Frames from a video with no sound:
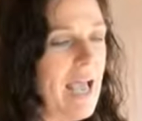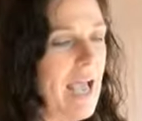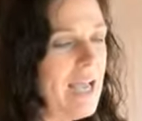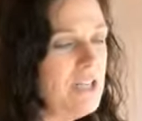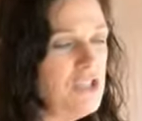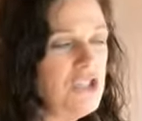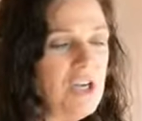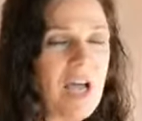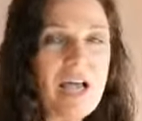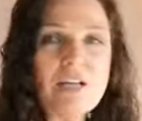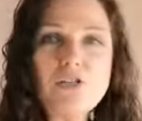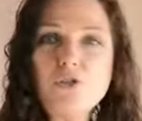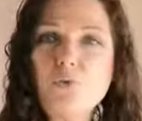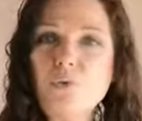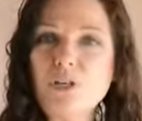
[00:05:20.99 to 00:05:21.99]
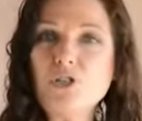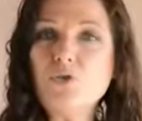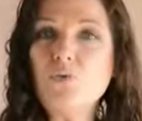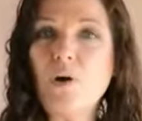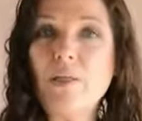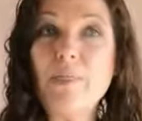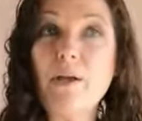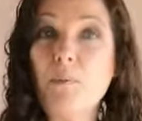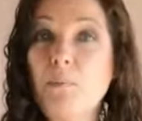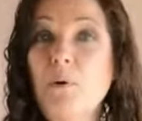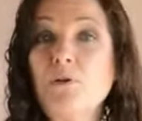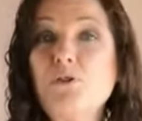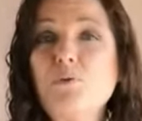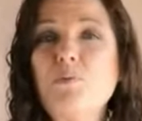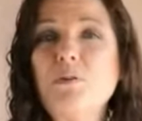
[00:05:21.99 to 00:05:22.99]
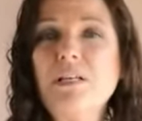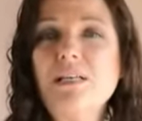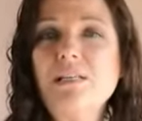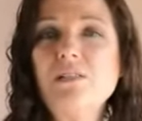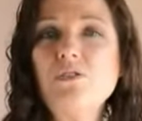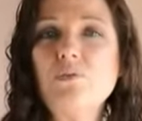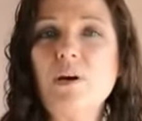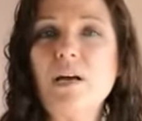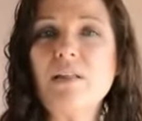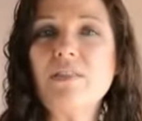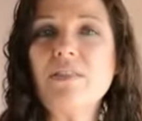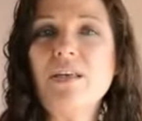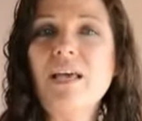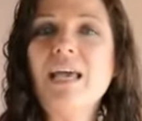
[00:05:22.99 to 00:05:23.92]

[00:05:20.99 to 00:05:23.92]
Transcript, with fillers: and judge which one they're most pleased with.